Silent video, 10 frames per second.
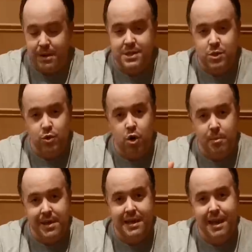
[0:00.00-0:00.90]
please do
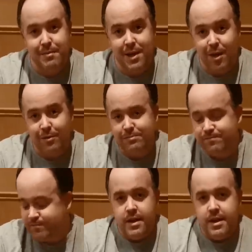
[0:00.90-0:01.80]
comment. Let me know.
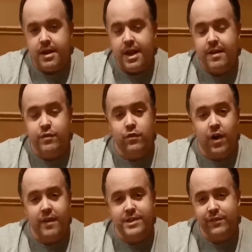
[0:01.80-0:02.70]
If you've
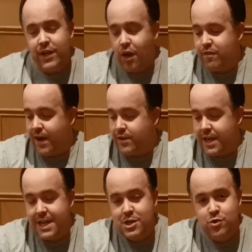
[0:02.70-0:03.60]
liked this video, found it
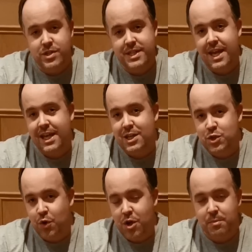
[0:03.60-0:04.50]
interesting,
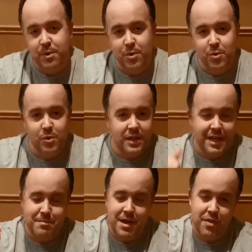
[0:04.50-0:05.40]
enjoyable,
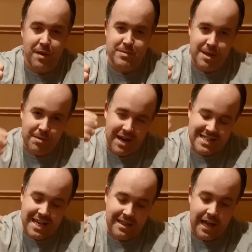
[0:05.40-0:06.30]
give me a thumbs up, guys.
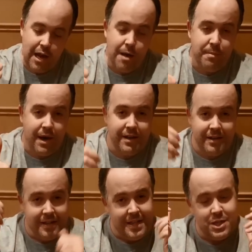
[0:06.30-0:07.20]
Hit that like button.
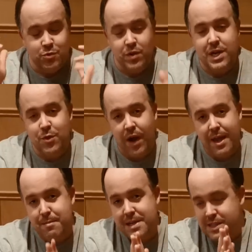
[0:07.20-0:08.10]
It's really
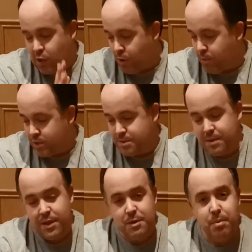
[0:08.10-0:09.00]
great. It means a lot more to
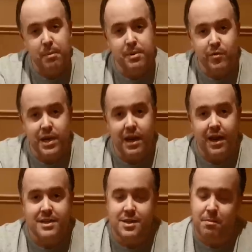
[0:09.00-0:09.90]
me than you probably
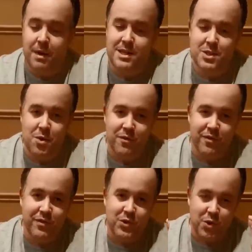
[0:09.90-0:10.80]
realise. So please do, if
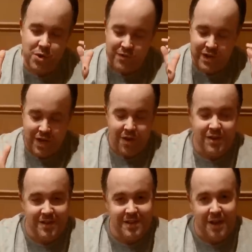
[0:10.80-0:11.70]
you enjoyed the video.
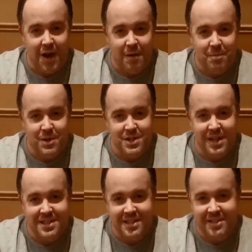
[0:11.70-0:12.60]
I'll
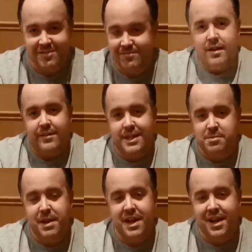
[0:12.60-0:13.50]
appreciate it. That's
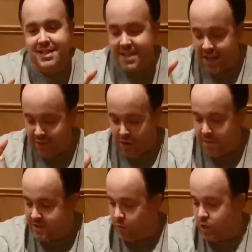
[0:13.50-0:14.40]
about it, guys. Thank you very
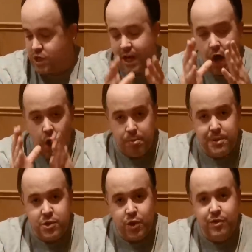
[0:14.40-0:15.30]
much for watching. I hope you
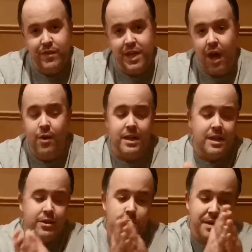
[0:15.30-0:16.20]
enjoyed the video.
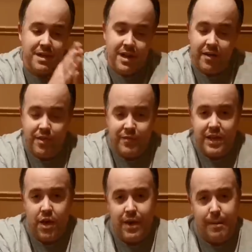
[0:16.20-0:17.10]
There'll be another
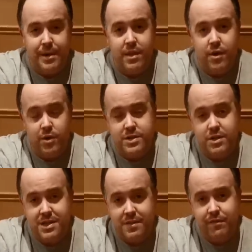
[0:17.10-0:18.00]
video coming in the
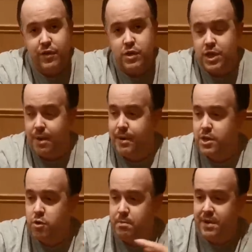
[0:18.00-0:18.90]
not-so-distant future. I'm going
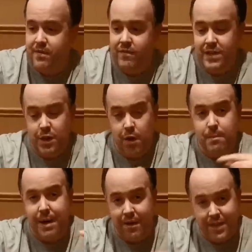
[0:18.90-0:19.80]
to do a bit of a video
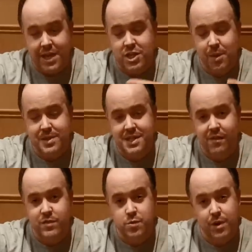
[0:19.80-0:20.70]
about the air show
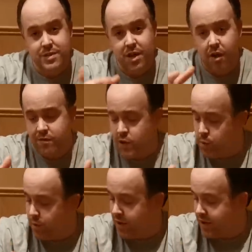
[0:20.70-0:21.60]
itself as well. So hopefully
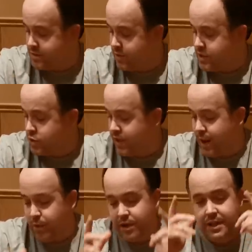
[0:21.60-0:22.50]
you guys will enjoy
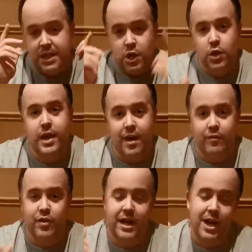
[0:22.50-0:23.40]
that one. Look out
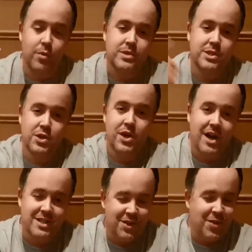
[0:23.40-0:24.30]
for it, and I will see you
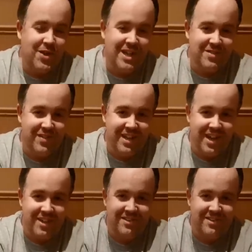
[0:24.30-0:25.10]
guys on the next video.